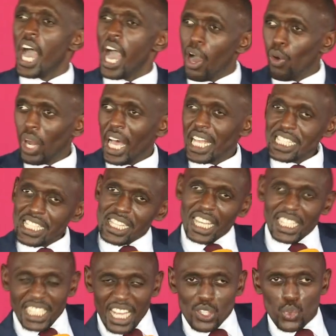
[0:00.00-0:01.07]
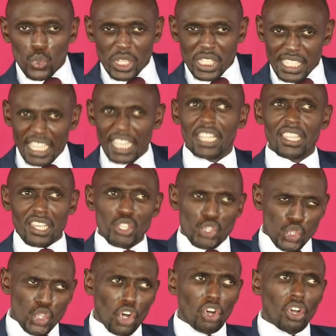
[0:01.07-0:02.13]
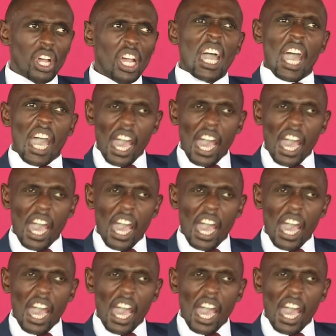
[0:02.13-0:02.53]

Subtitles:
I will ask that as we sing this song,